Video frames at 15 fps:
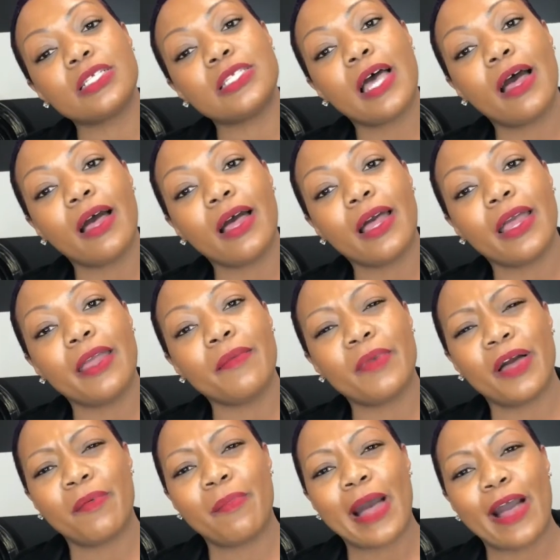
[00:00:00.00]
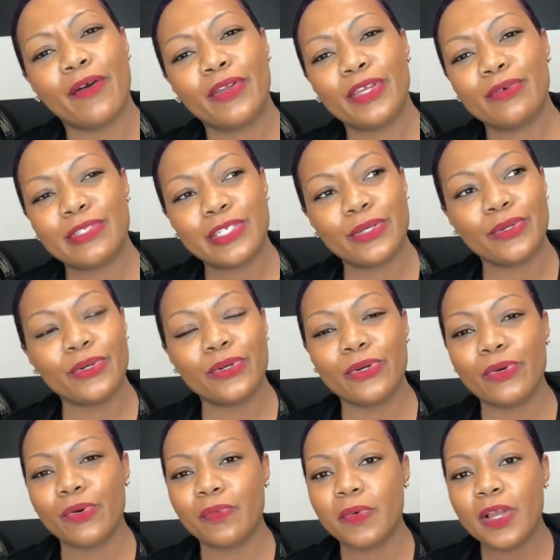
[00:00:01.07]
the time about
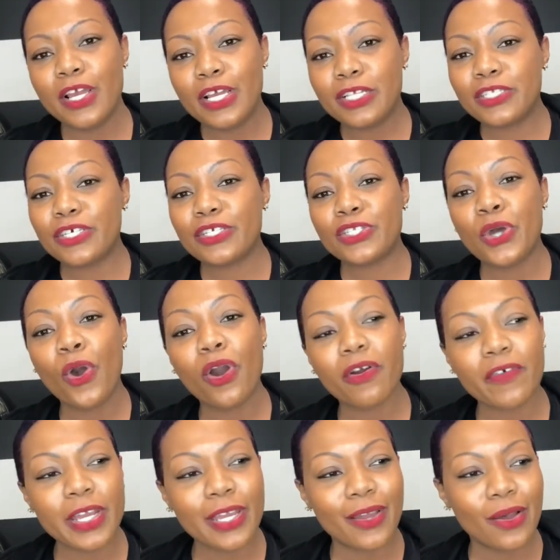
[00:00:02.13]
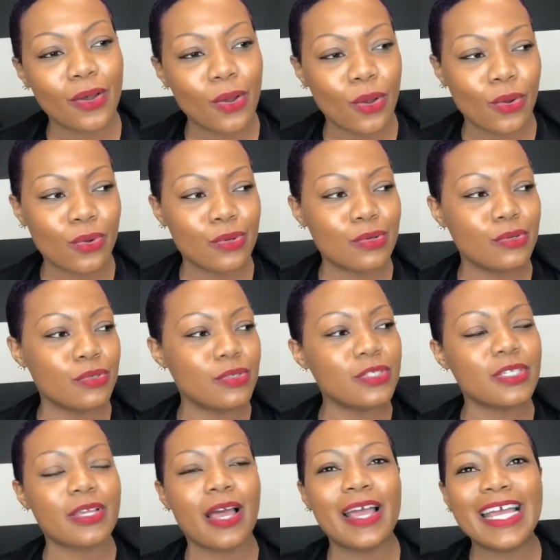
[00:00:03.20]
YouTube tutorials,